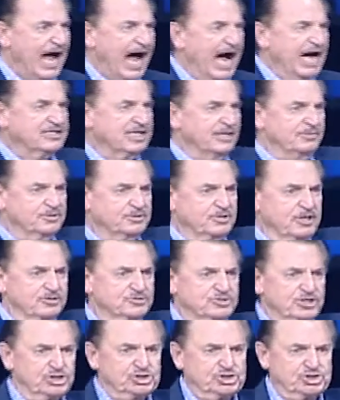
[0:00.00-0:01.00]
I come to
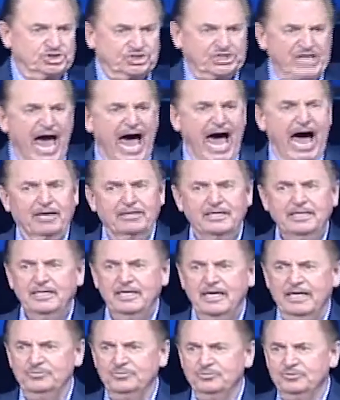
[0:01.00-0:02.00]
church to shout
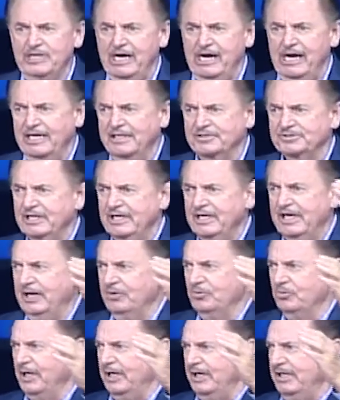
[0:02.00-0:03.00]
and dance
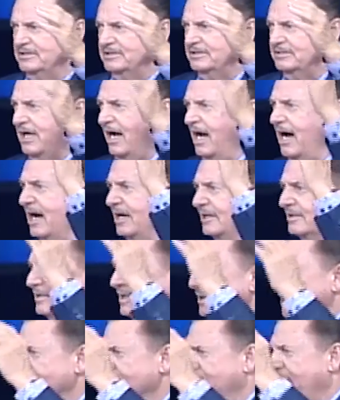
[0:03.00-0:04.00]
and praise God.
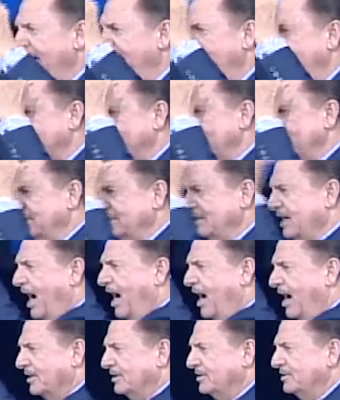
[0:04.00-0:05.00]
Praising
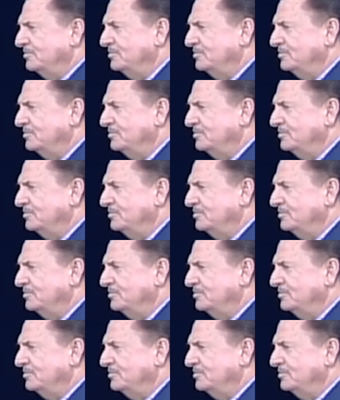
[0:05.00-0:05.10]
God.